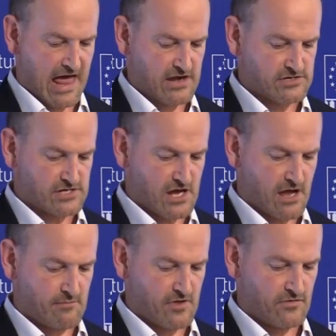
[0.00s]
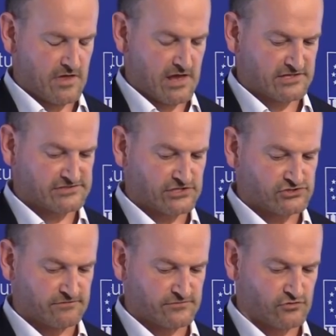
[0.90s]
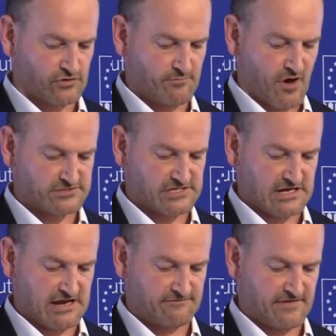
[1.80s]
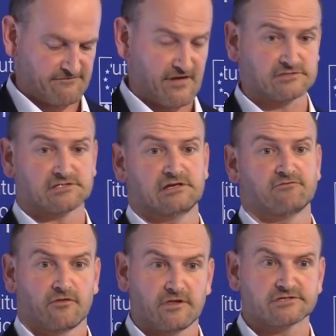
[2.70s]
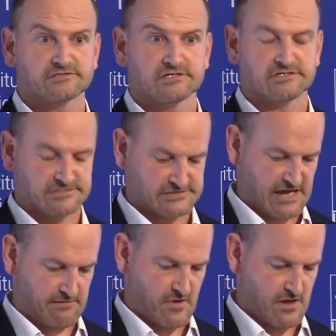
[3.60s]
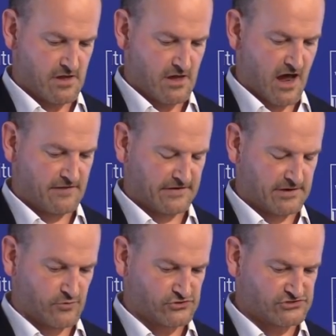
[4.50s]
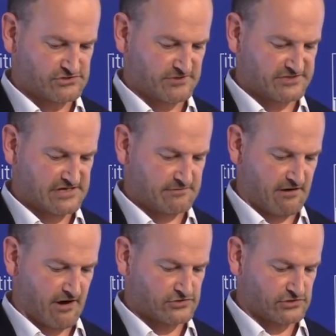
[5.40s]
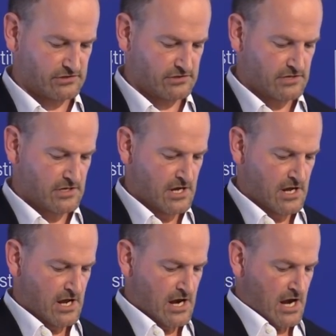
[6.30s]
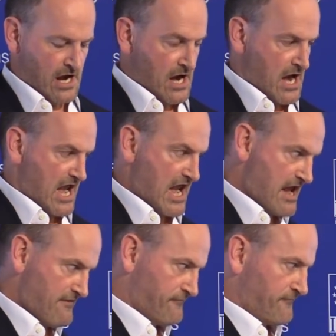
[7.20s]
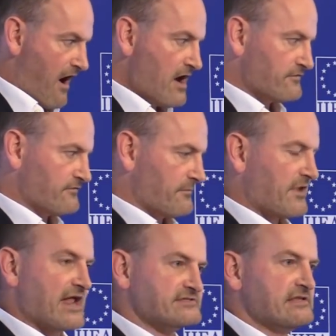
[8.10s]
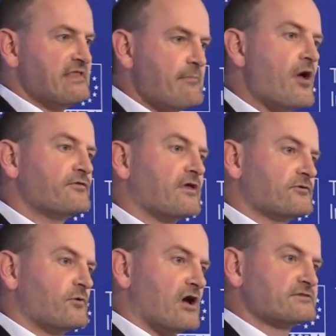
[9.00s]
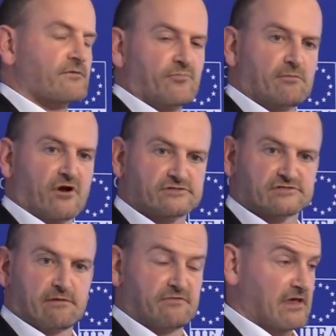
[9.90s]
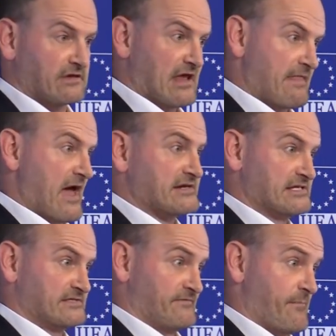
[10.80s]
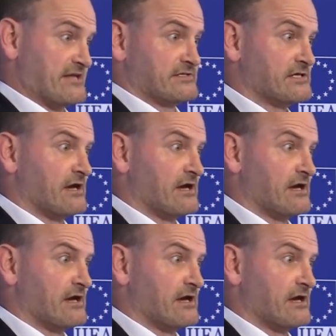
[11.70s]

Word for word: And the extinction of the Tory party, if they fail to deliver on this, is the same. I think it pushes them in the same direction. If either of them gets in, they're both going to ask for pretty much the same thing, and that is for better